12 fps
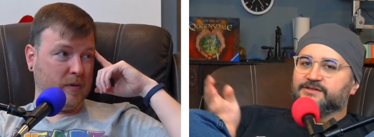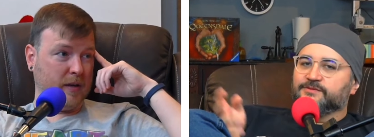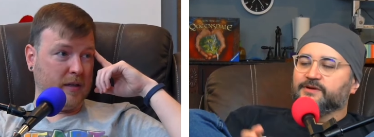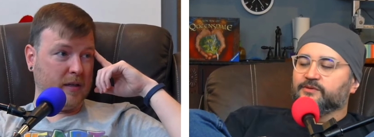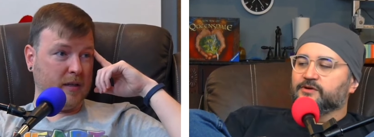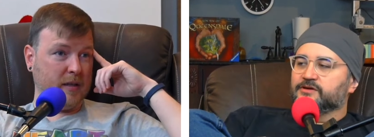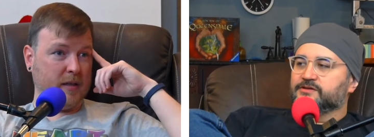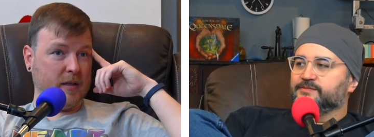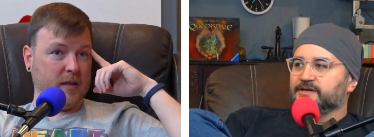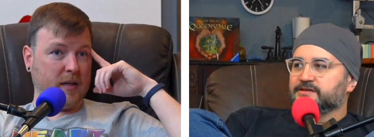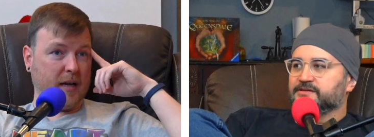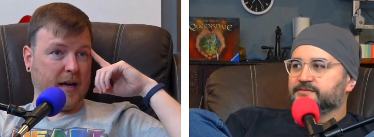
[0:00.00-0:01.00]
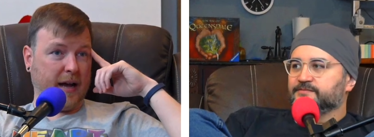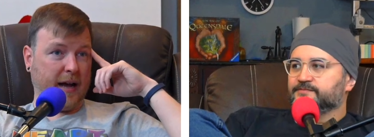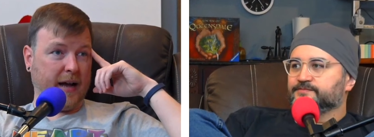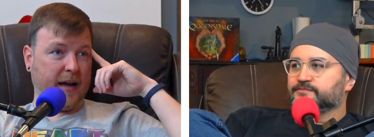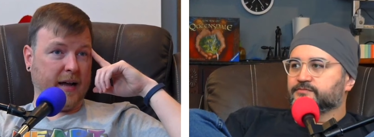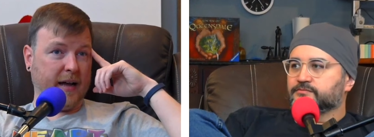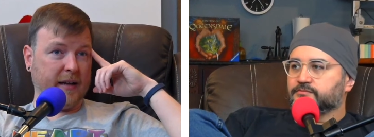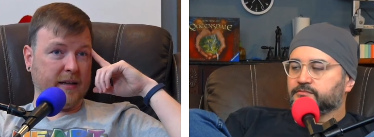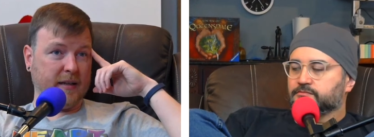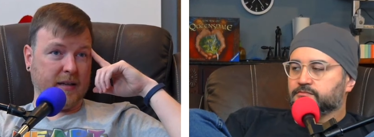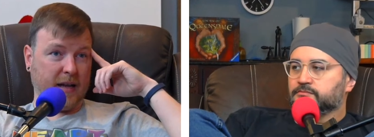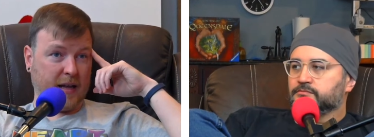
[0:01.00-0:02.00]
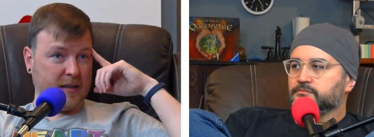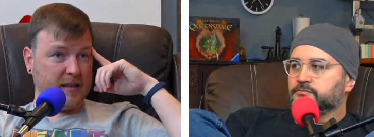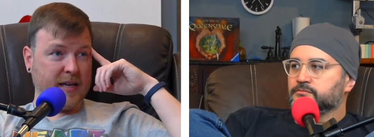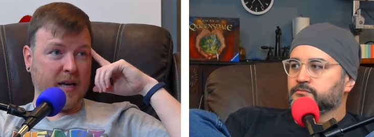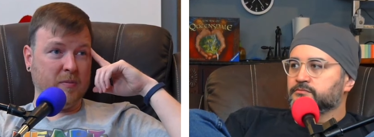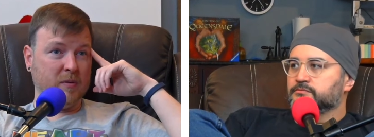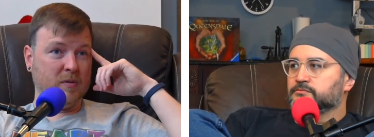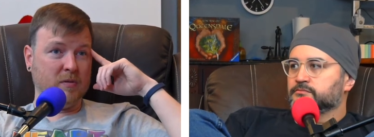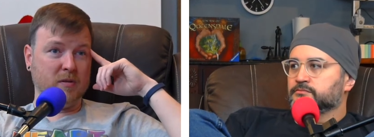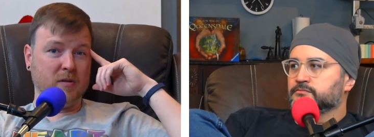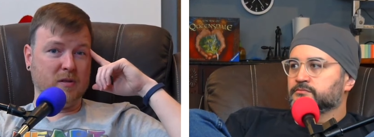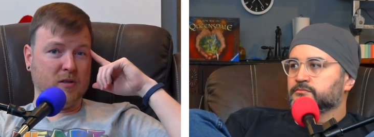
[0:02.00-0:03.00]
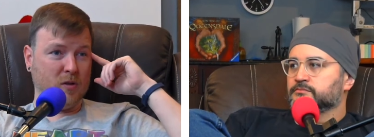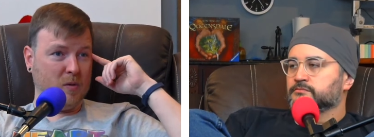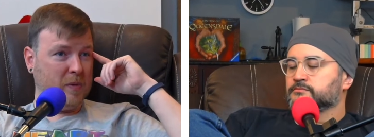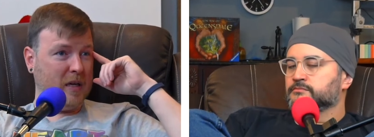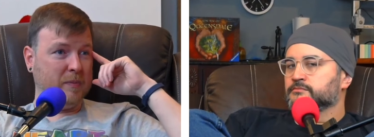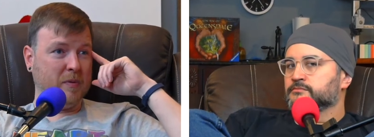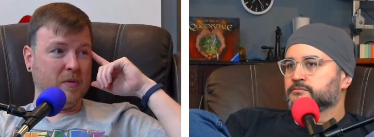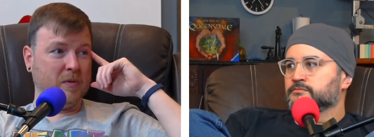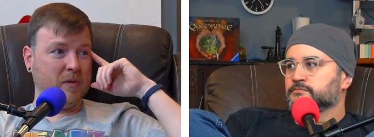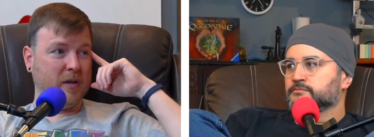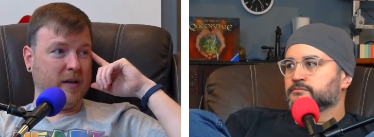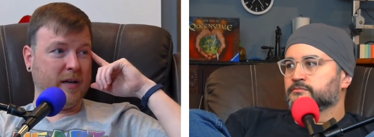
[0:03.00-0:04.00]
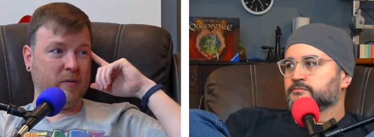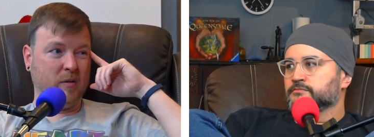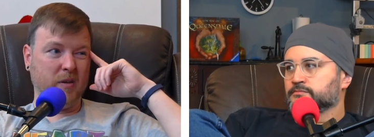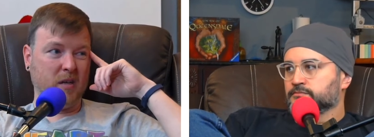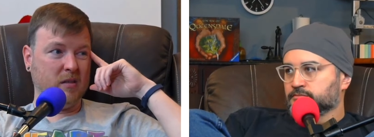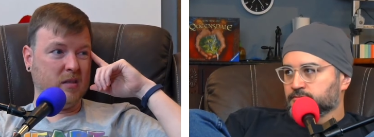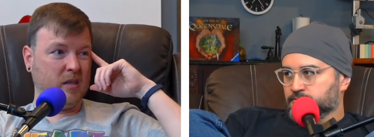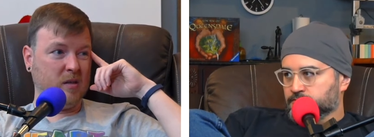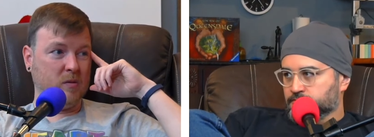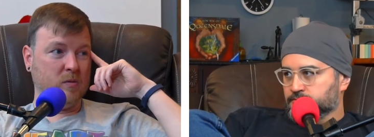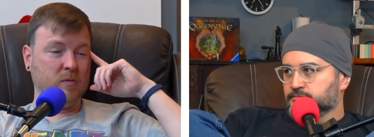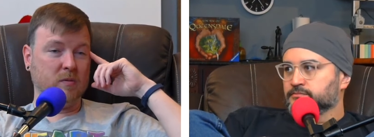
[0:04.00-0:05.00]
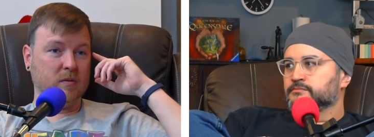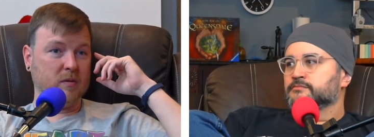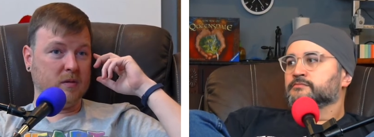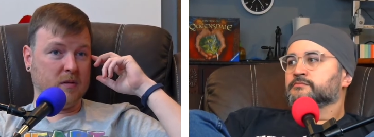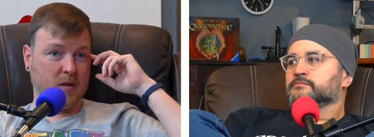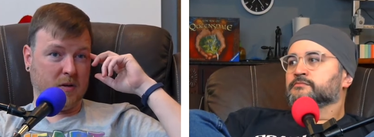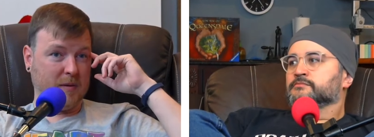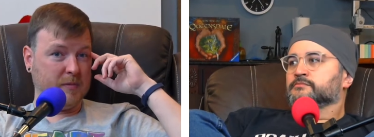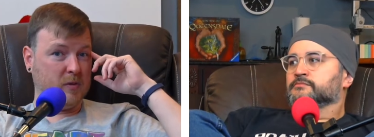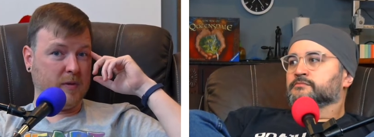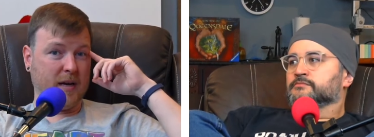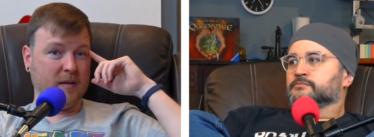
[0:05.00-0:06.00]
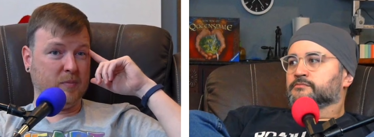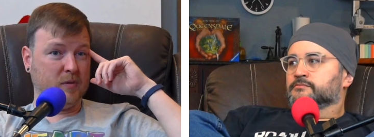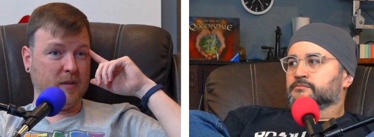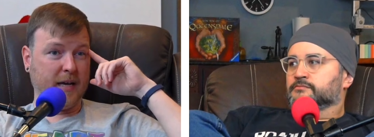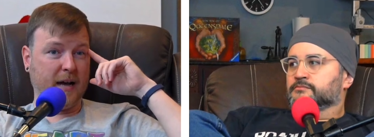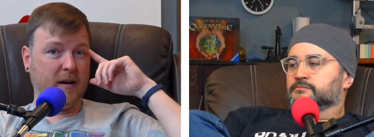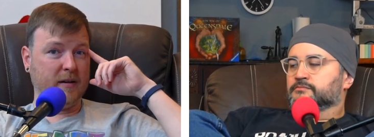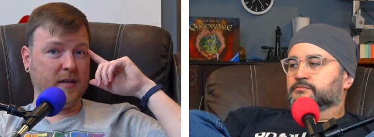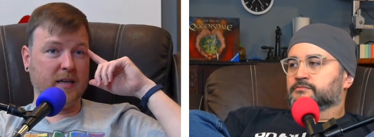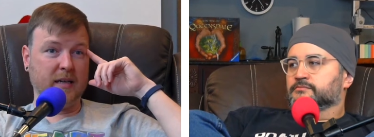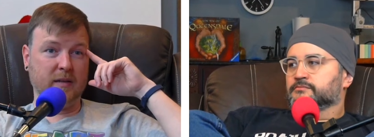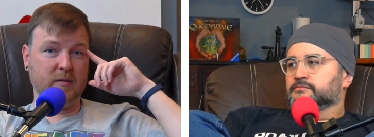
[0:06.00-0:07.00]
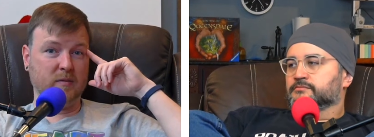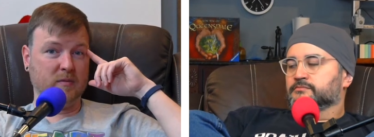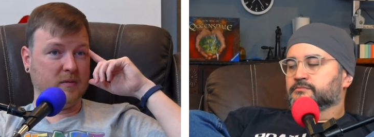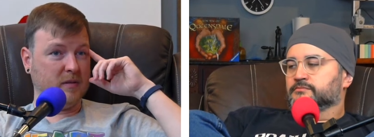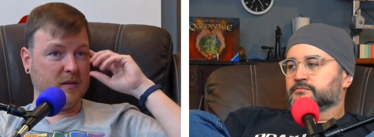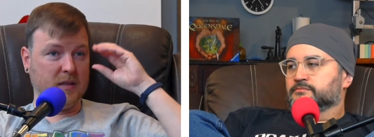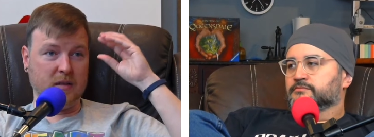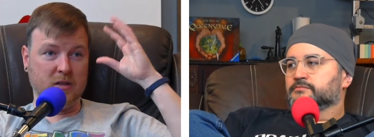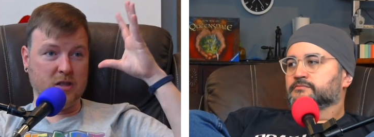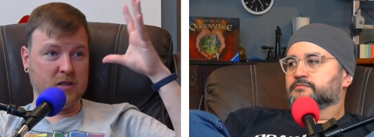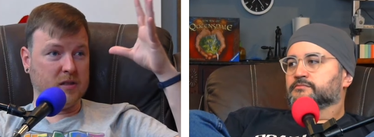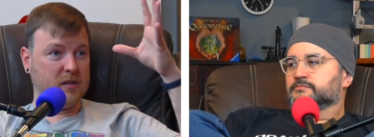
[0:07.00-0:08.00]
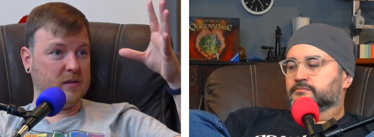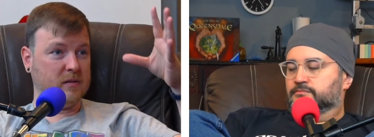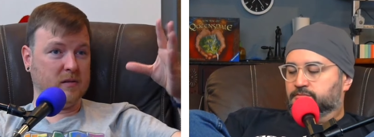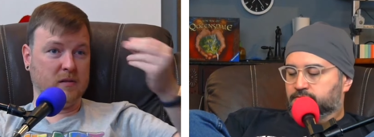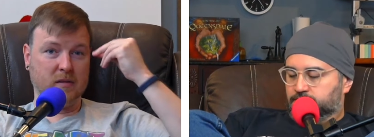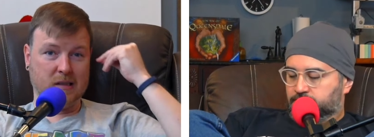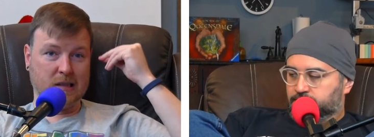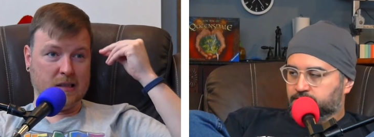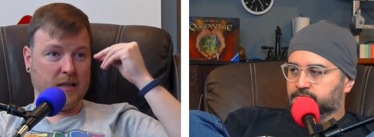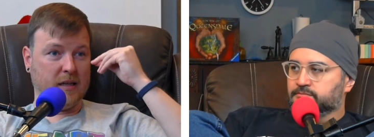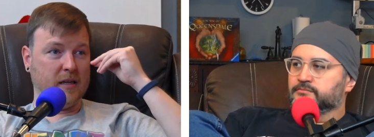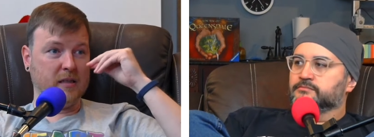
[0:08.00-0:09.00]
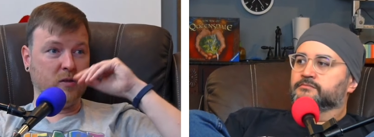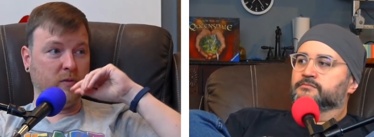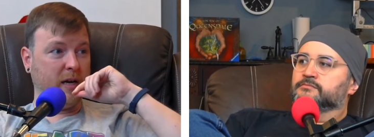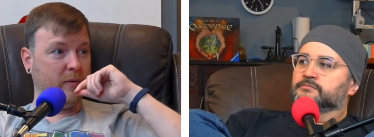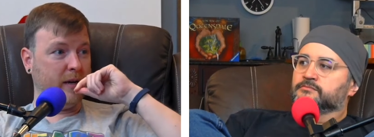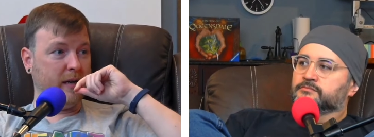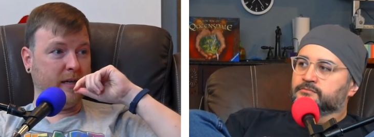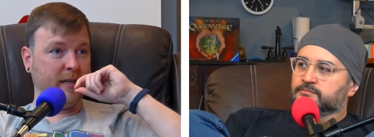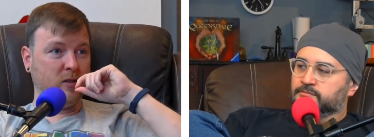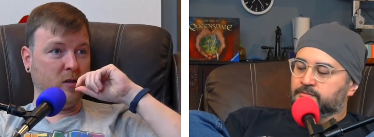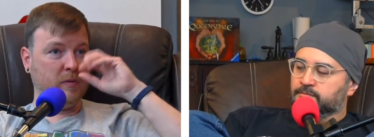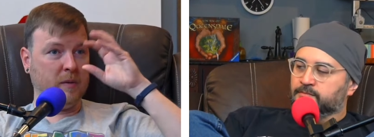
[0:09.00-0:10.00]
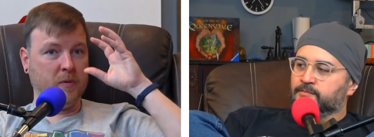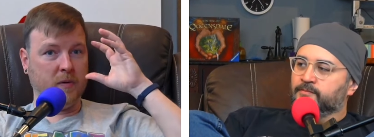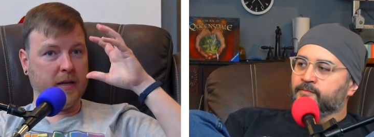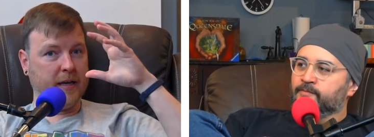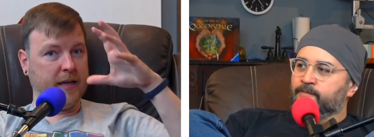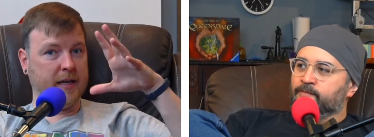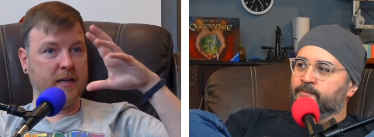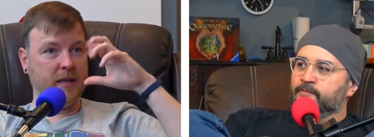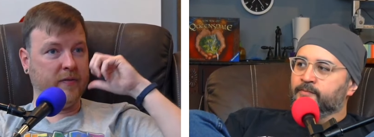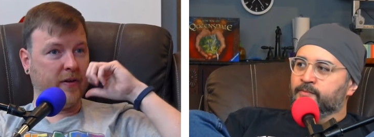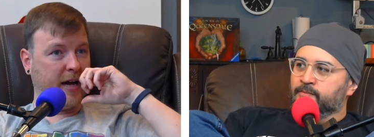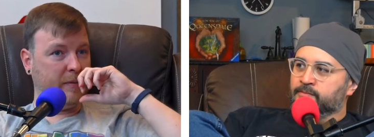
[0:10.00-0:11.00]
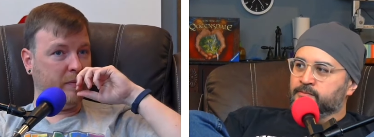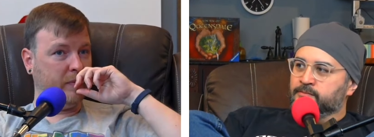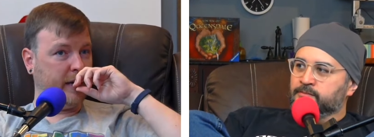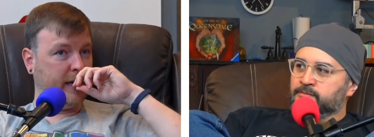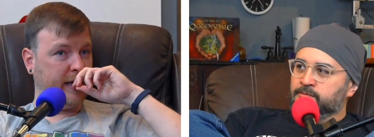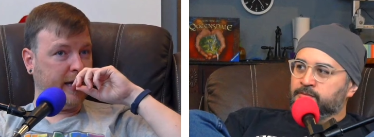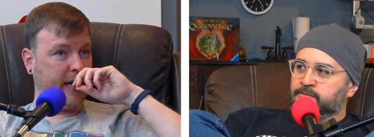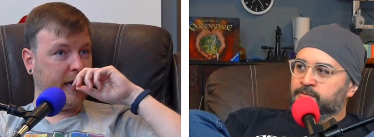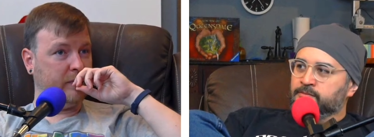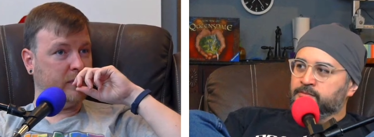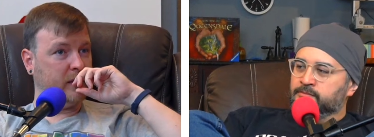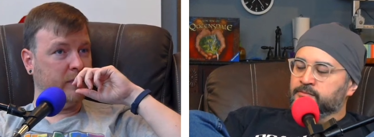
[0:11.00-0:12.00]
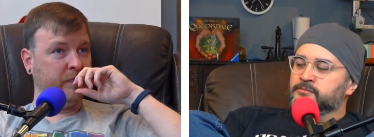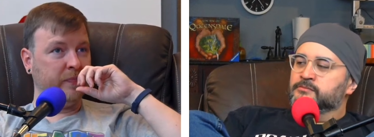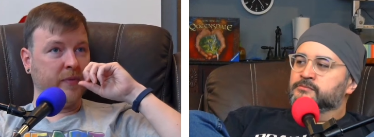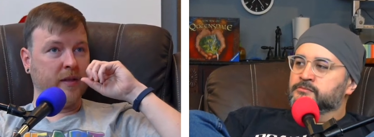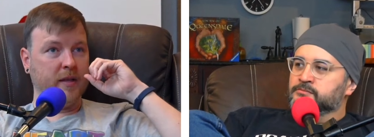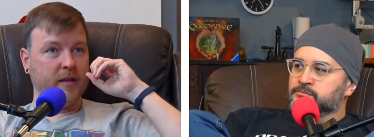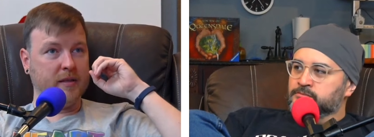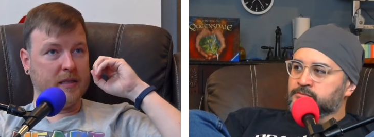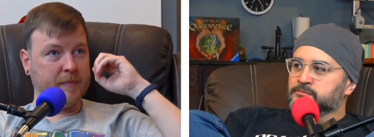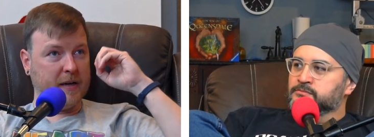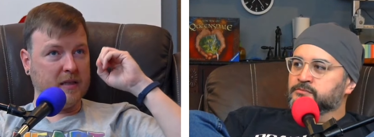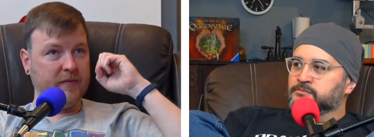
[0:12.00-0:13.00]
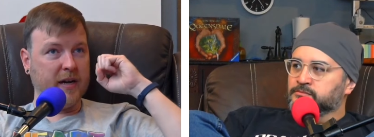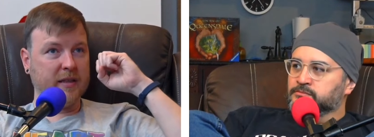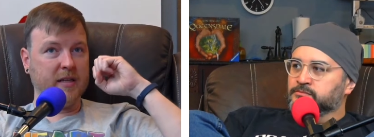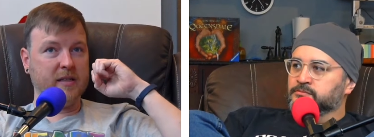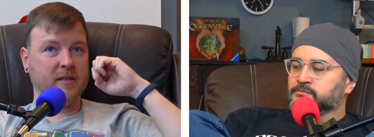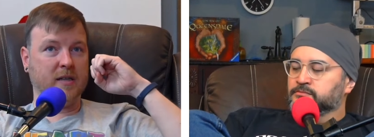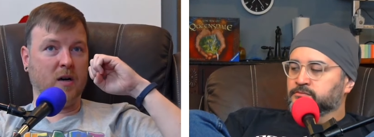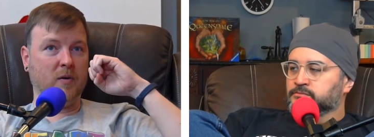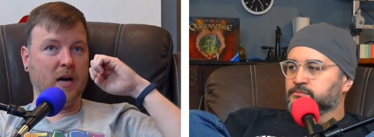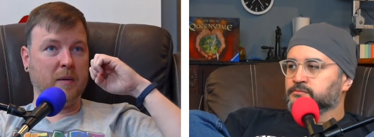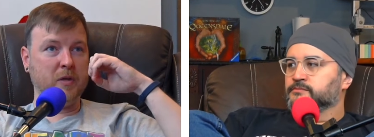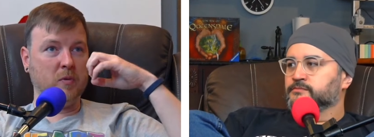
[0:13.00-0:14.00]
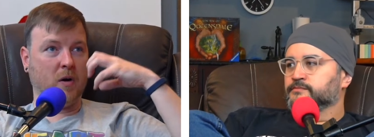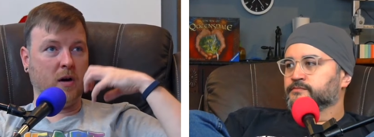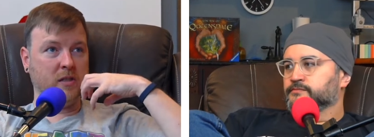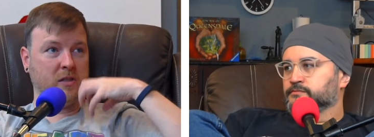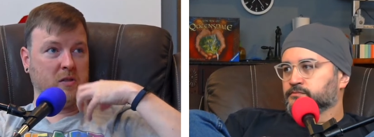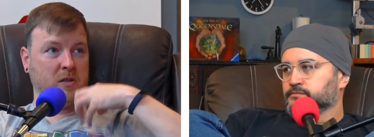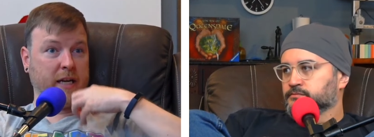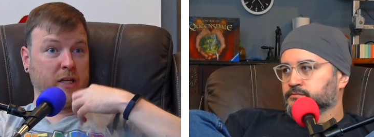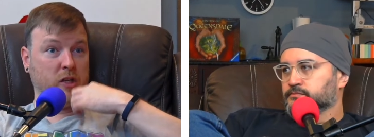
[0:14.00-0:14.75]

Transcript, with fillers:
Speaker 1: when it works best.
Speaker 2: At the table, 2 people, you're like, what are we going to do? Codenames Duet. Pull it out. It just is a great way to get 2 people like into the vibe of playing games. Despite the fact that it's co-op, you are still like